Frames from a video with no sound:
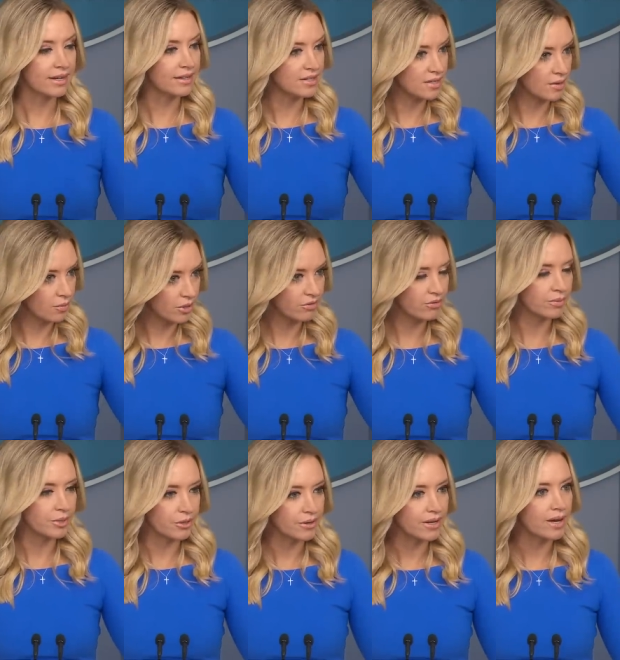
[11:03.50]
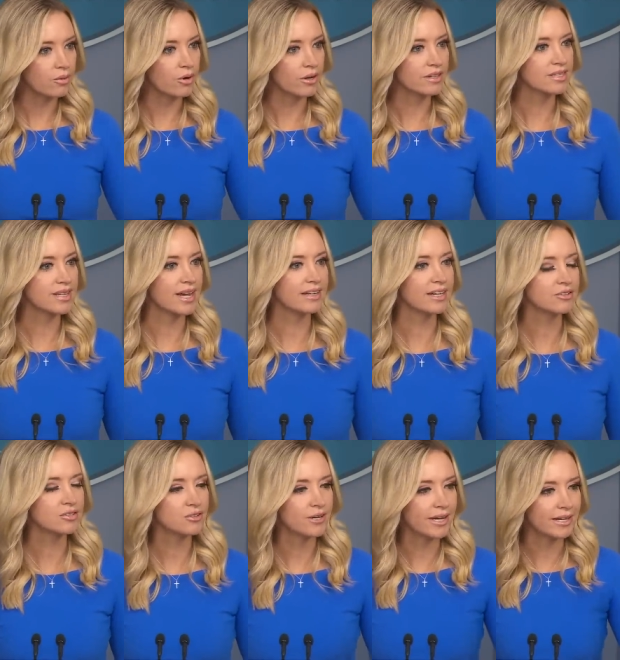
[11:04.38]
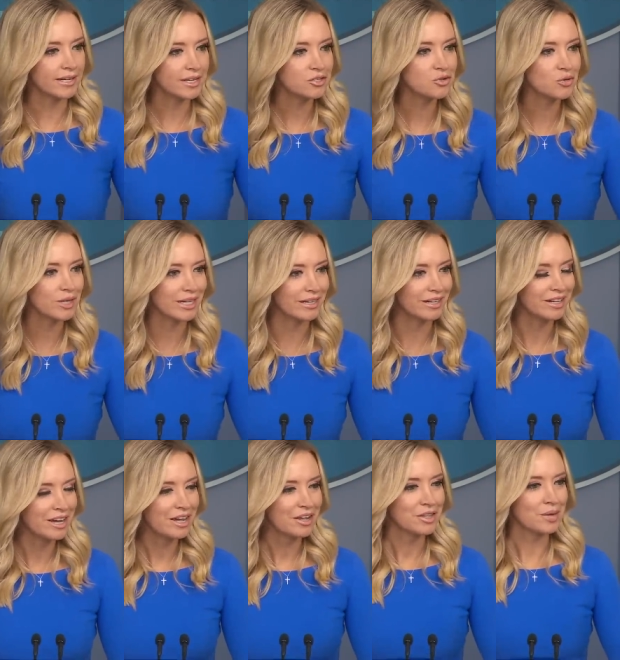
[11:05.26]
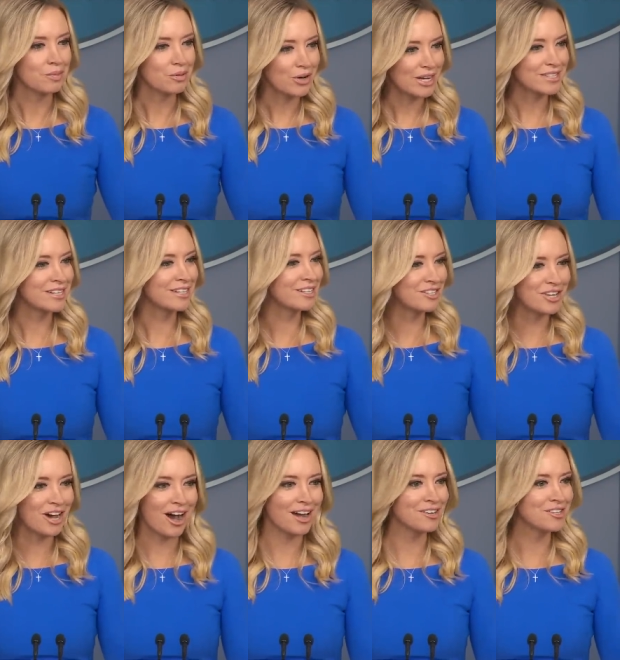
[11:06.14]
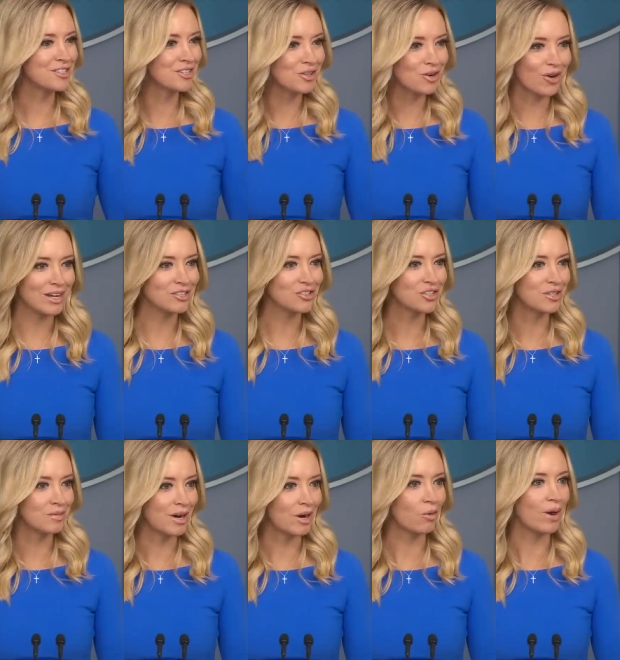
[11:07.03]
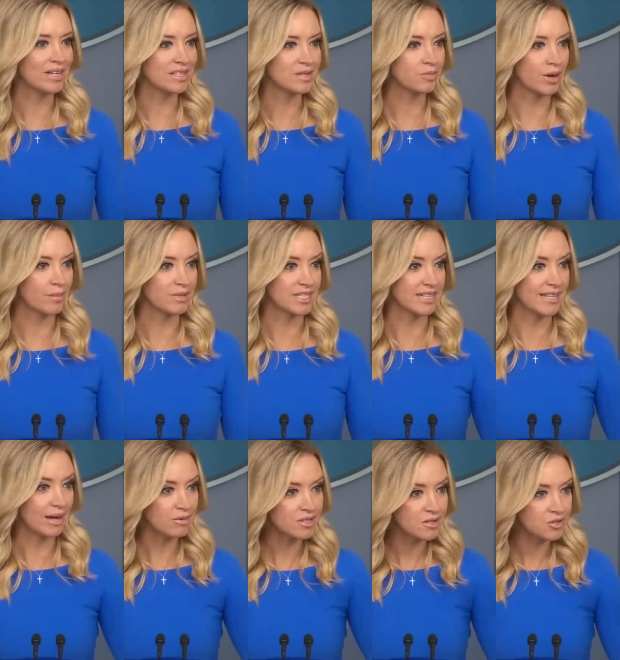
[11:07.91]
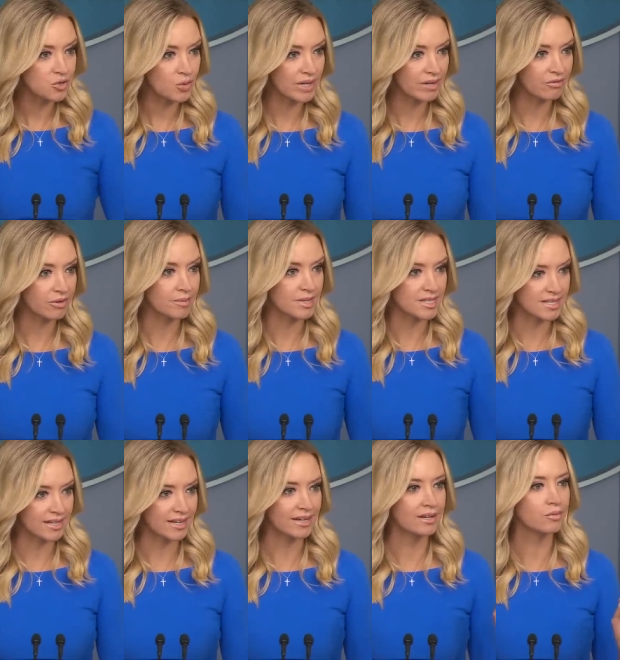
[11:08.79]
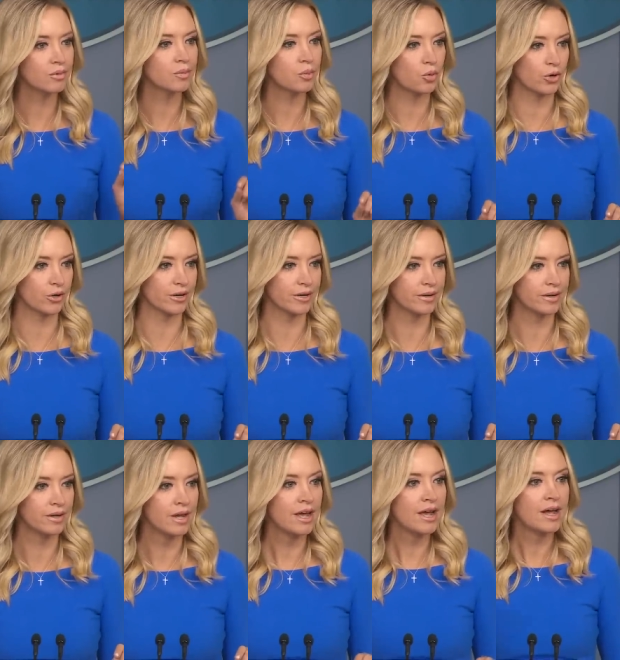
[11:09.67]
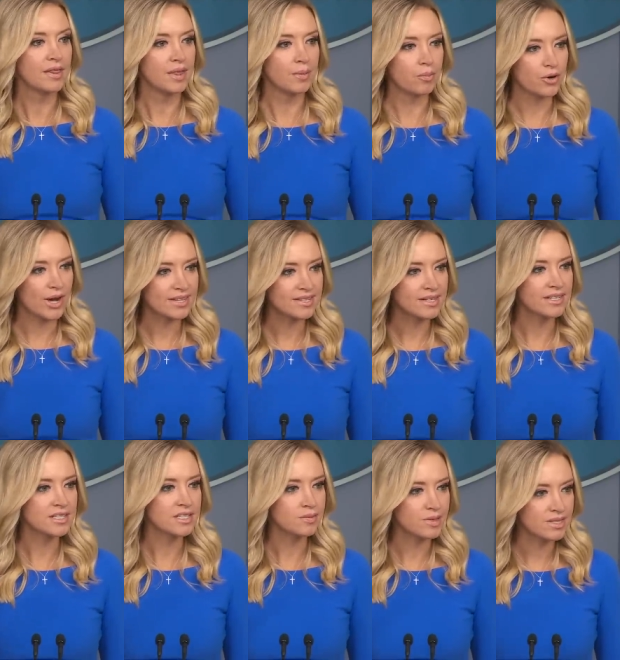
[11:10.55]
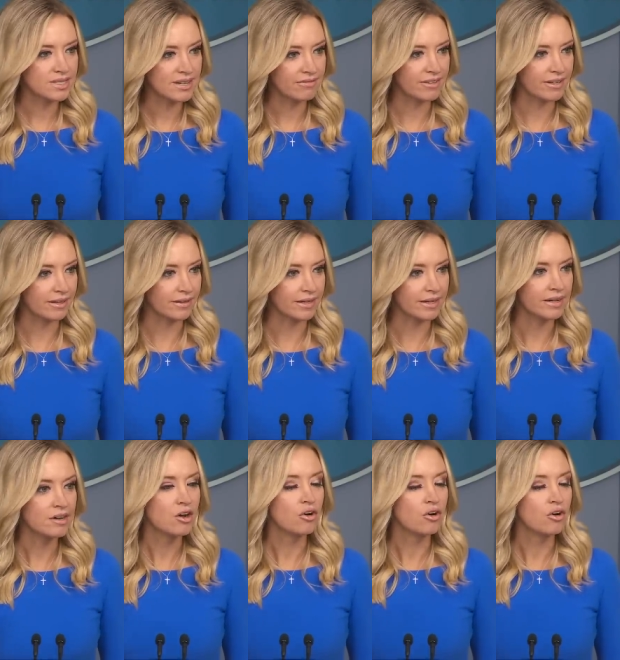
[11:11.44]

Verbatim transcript: and someone from your network said yesterday in a tweet the president dodged a question about white supremacy. That was a tweet from a CNN reporter. The president specifically,